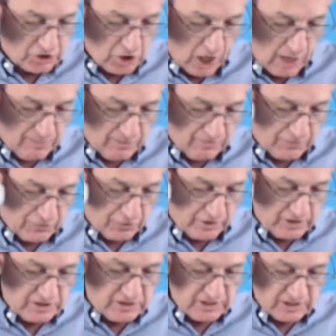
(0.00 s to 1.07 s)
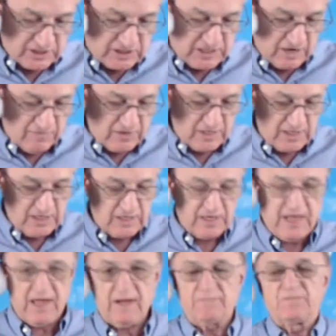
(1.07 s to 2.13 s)
a stop of 36.70 in
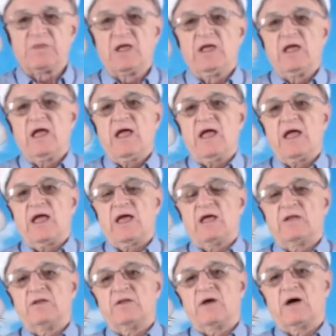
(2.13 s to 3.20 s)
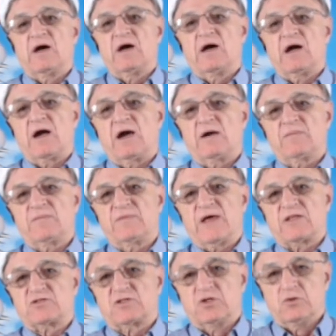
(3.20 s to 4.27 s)
that, and
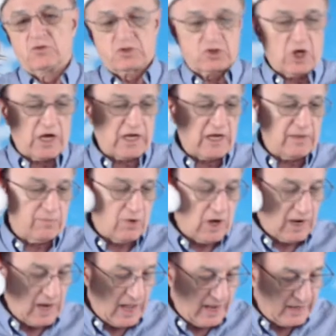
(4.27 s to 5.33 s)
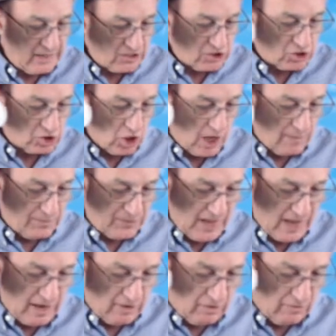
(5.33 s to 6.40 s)
that's the new stock I bought. I got stopped
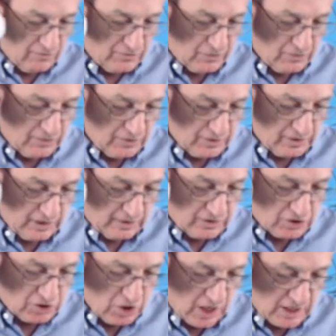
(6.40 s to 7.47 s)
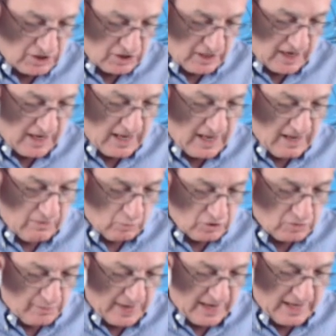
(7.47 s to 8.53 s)
out of the other stocks that I had
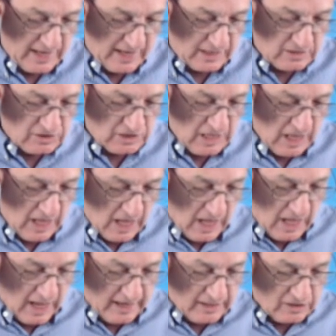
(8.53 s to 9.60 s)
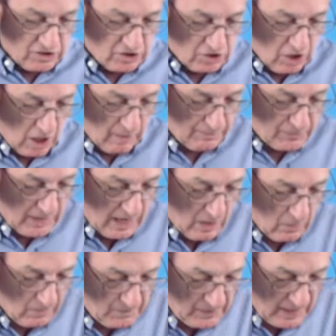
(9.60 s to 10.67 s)
was PayX. I got stopped
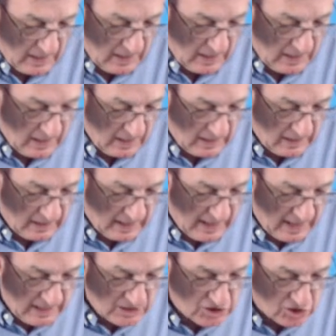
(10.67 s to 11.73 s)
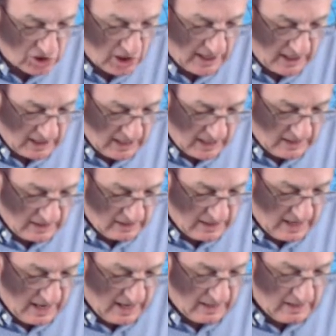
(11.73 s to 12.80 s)
out, and I had a slight gain in
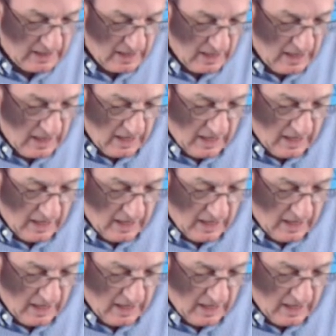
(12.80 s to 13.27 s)
that,